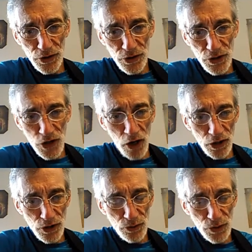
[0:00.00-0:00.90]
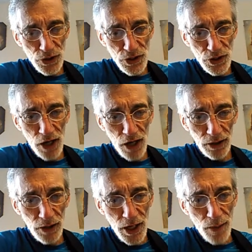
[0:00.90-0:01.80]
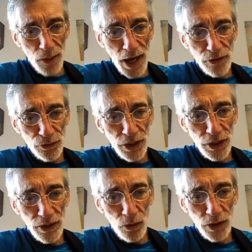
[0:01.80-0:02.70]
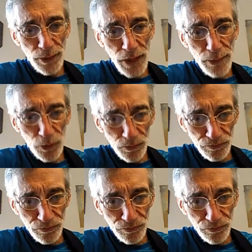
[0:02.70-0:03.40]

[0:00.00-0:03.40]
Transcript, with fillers: or songs which are sung by three holy people.